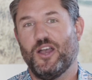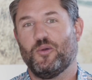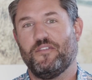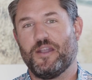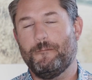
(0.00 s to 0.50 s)

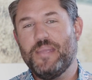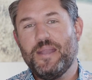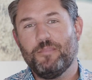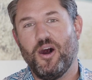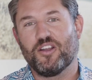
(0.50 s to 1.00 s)
We're having a
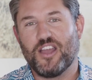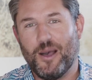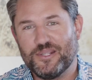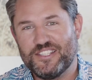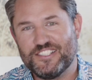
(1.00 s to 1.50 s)
meatball
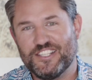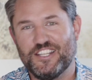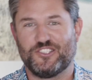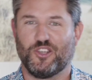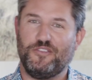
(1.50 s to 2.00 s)

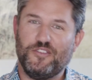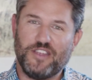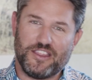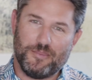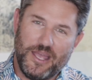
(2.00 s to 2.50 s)
competition, and so if you've
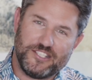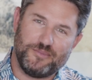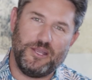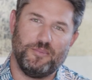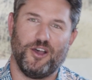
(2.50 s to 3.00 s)
got the best
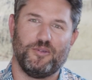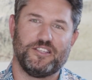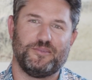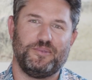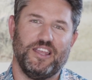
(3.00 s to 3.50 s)
meatball
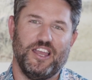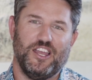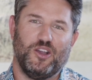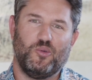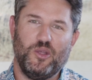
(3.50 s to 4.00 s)
recipe,
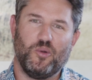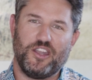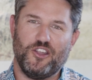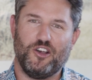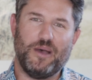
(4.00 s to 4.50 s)
we
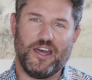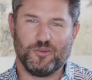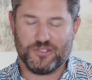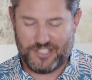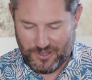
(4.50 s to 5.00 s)
want to know about
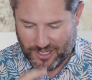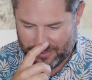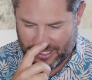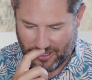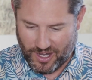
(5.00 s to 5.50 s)
it. We'll see who
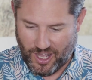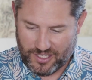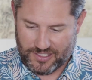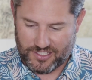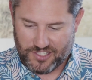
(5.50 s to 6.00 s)
comes out
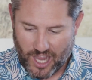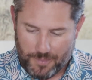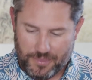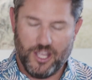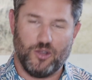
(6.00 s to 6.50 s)
on
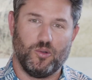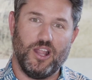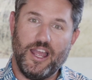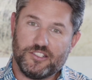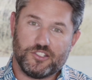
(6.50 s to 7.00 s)
top.
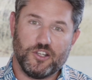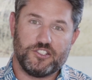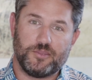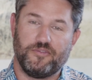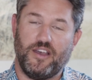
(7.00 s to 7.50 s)
Reliance
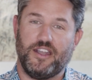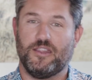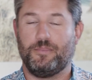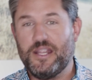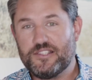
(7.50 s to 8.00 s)
Church is providing
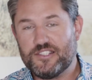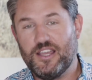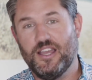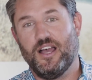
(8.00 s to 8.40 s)
the pizza.